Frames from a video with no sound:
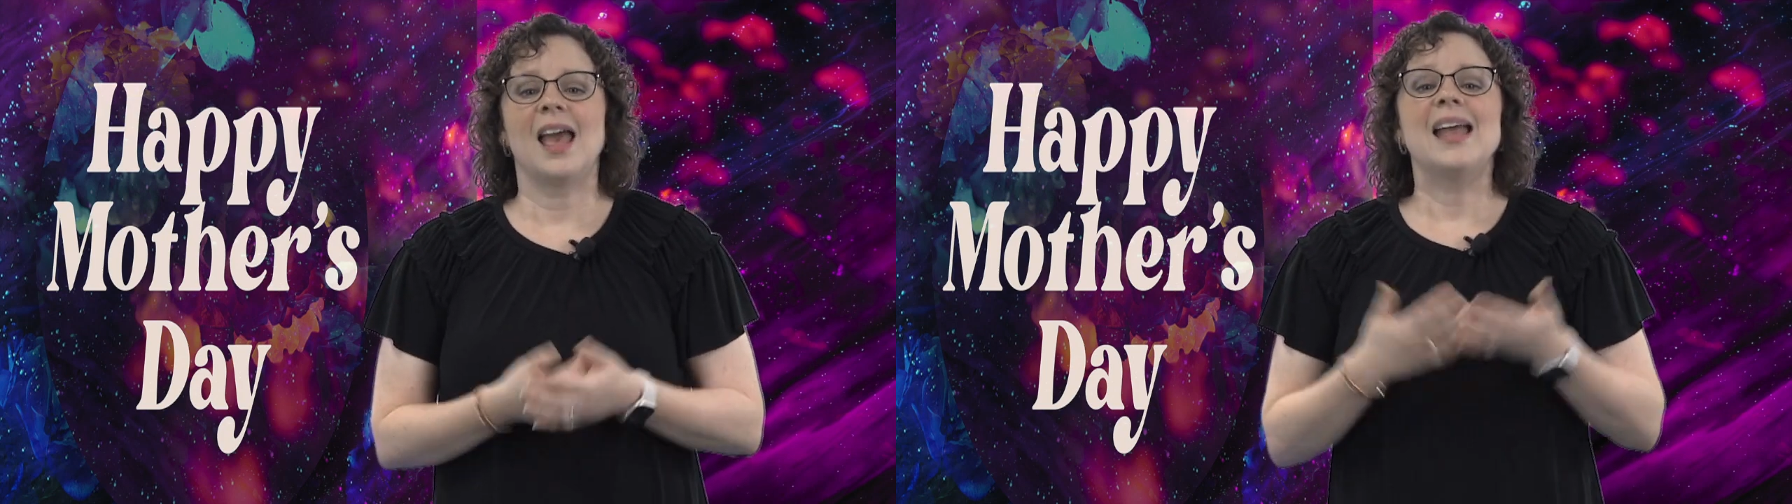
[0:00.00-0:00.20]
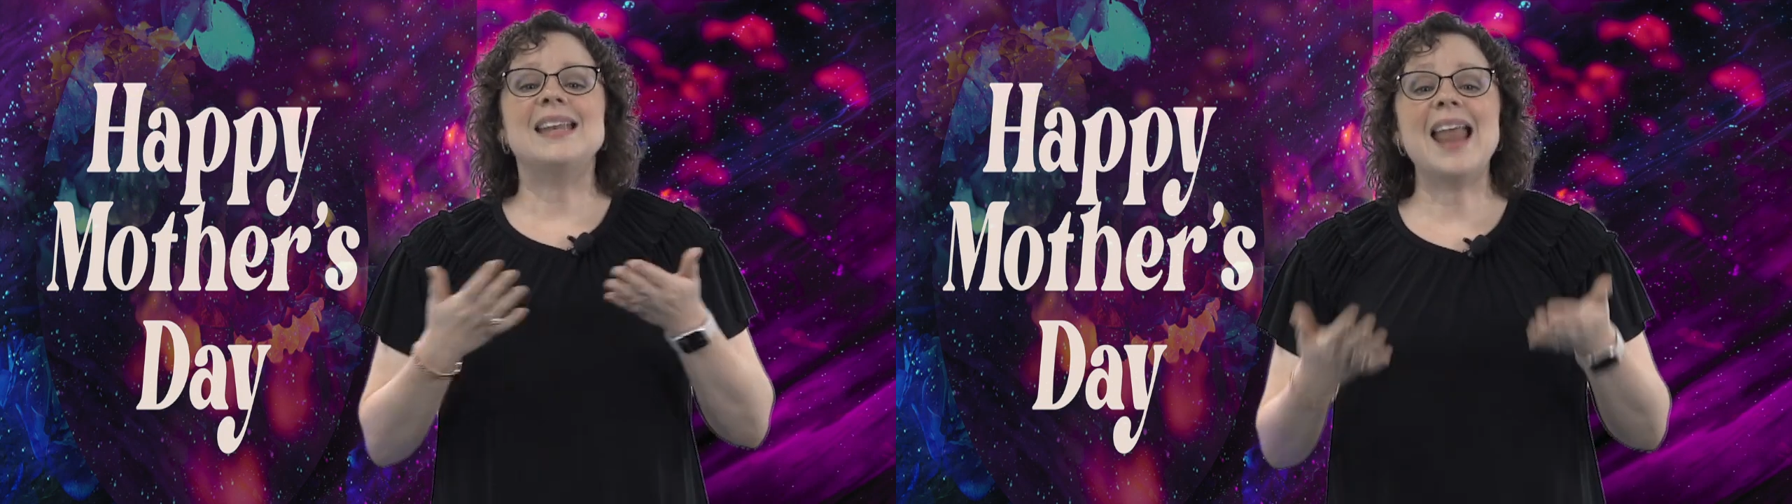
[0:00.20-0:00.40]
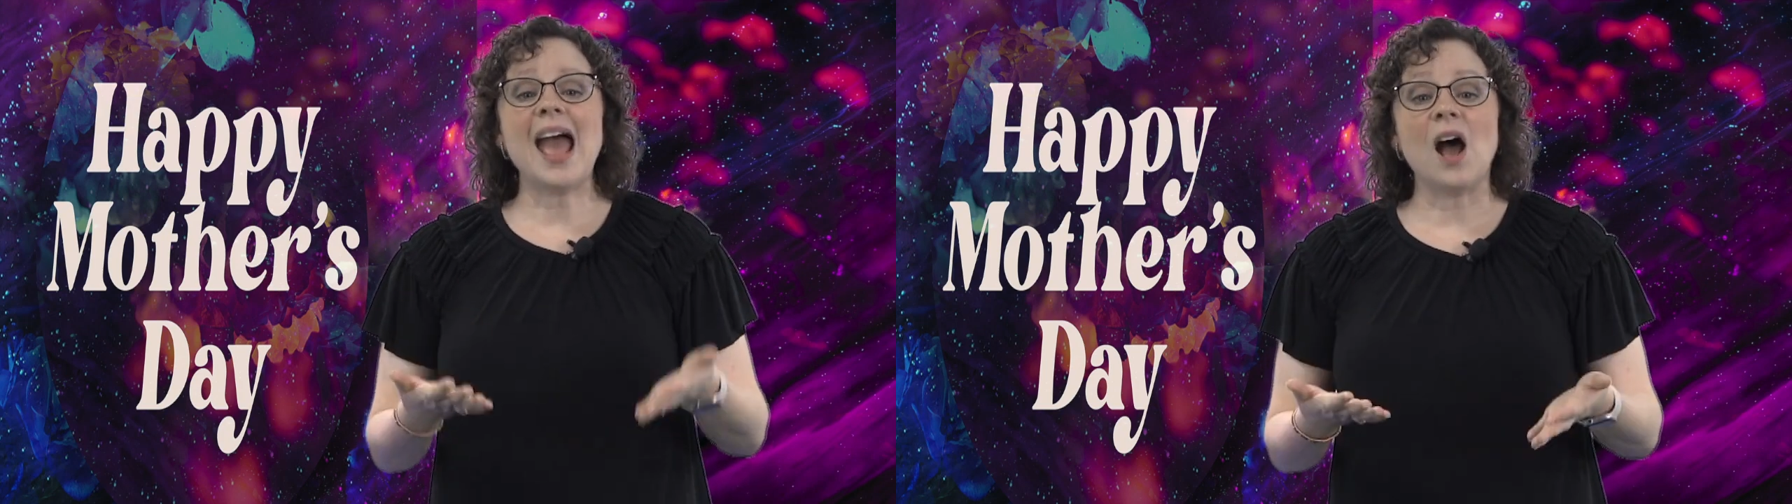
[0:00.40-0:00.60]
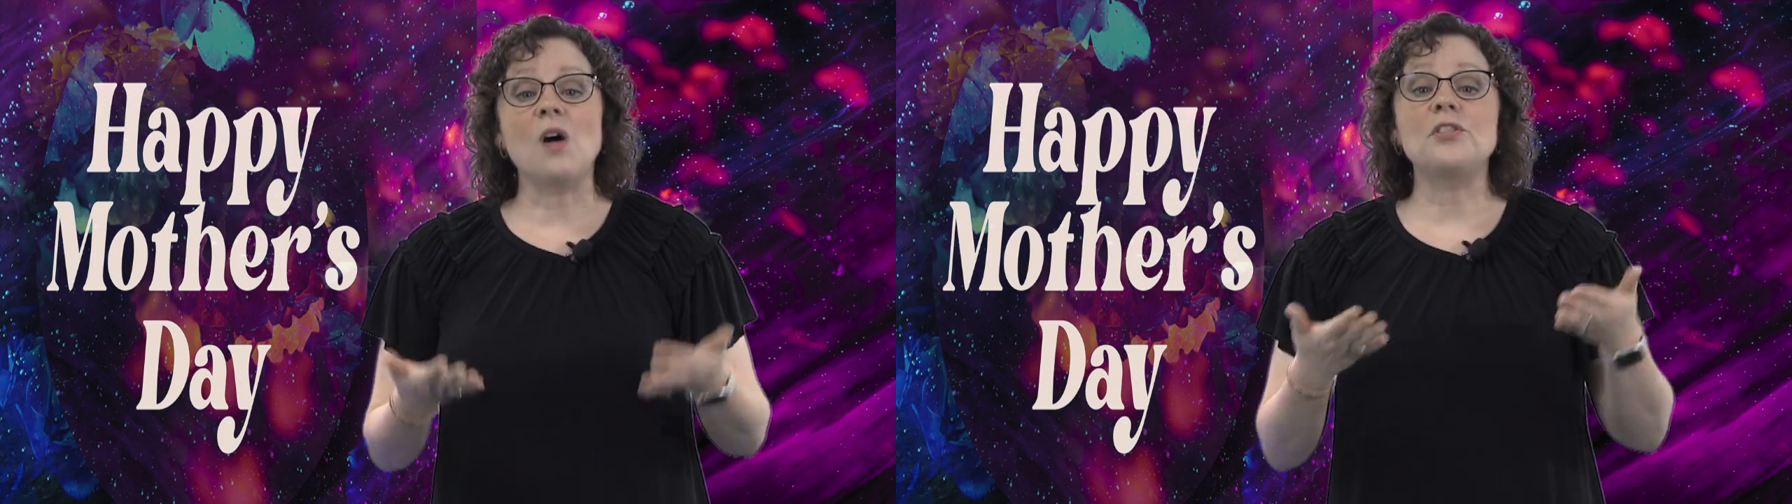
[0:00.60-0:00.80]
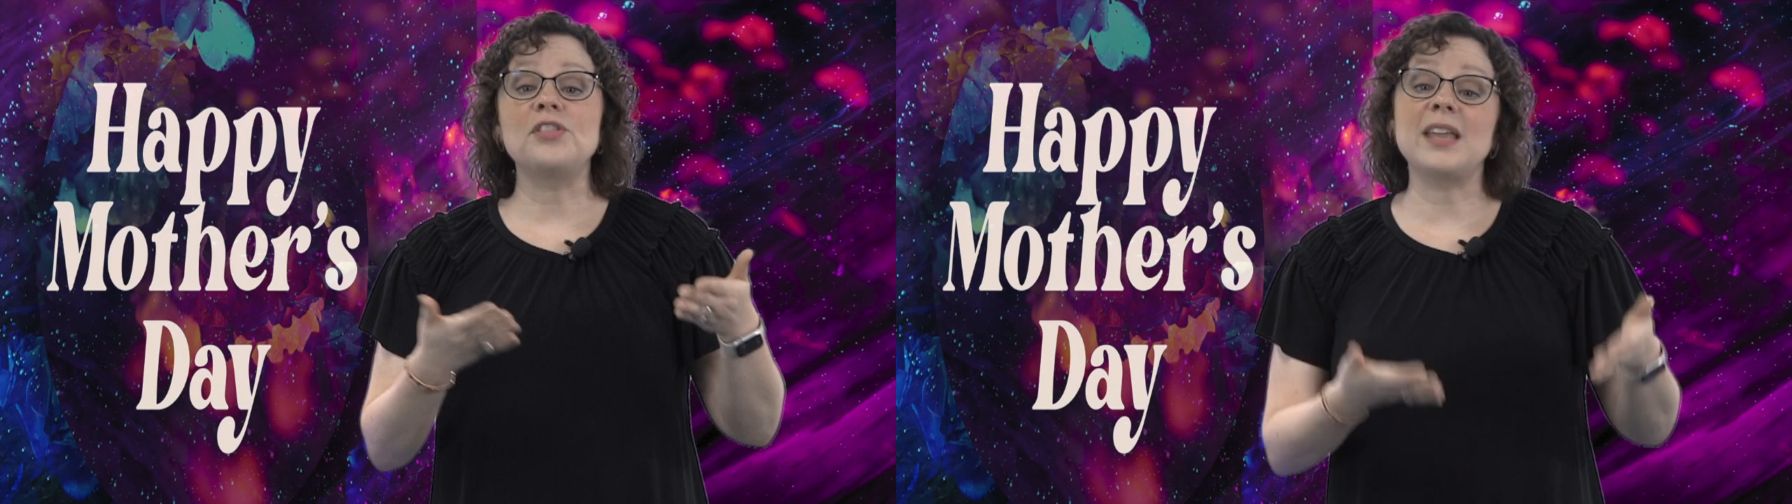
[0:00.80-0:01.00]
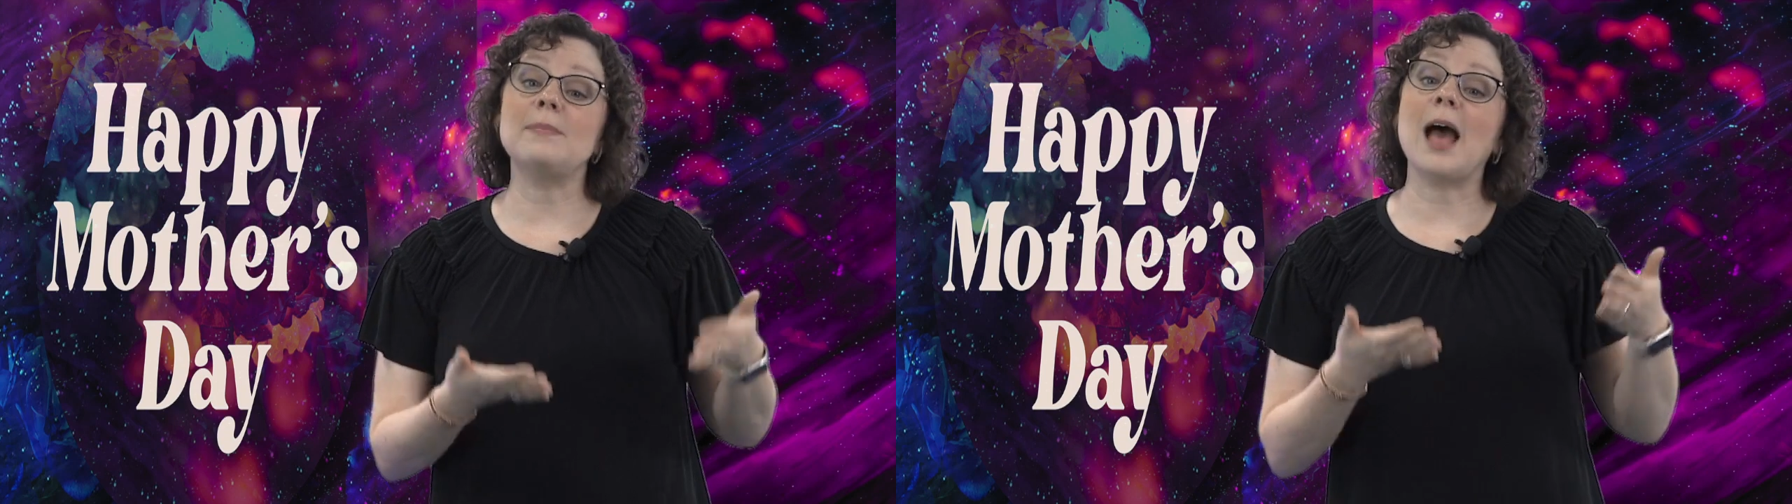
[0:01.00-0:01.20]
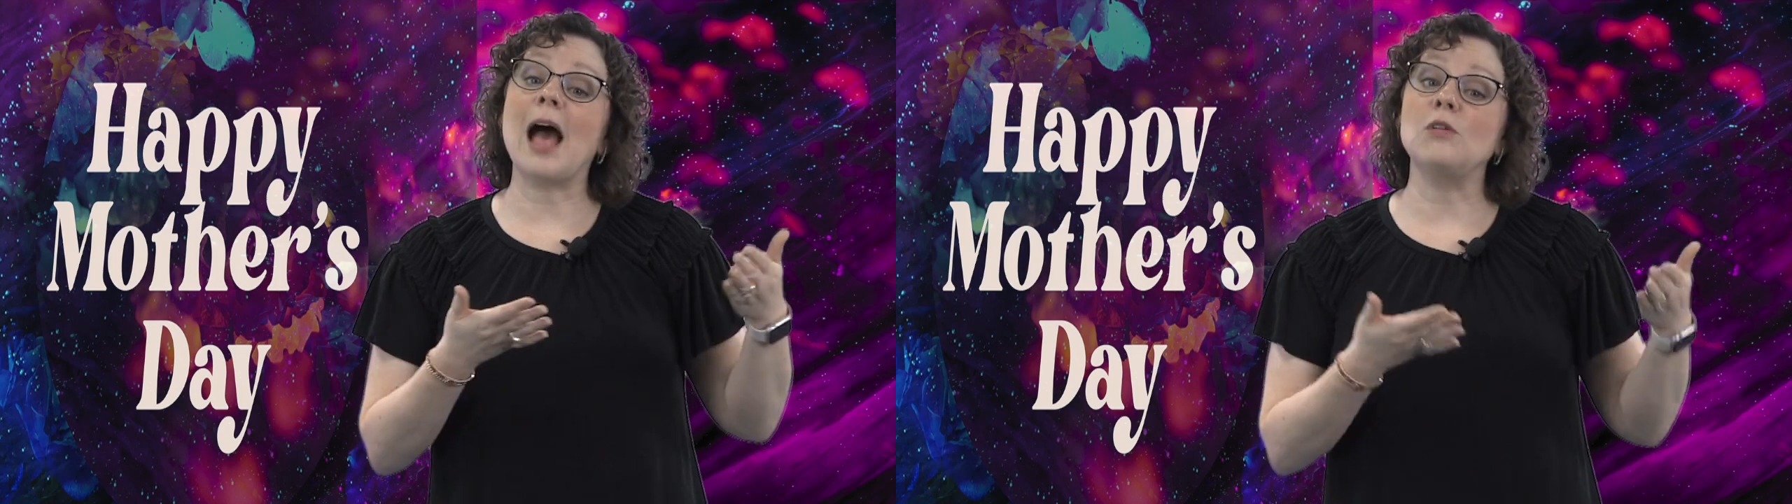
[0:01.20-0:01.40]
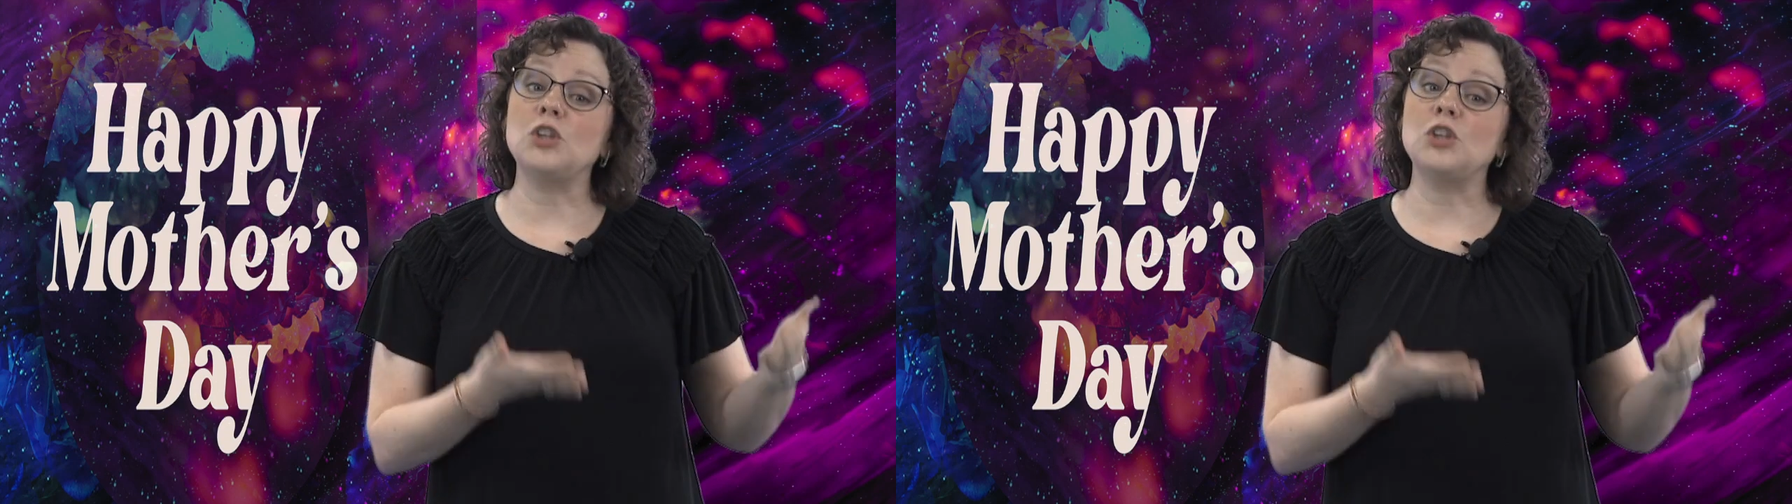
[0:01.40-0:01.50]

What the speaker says: Now, think about how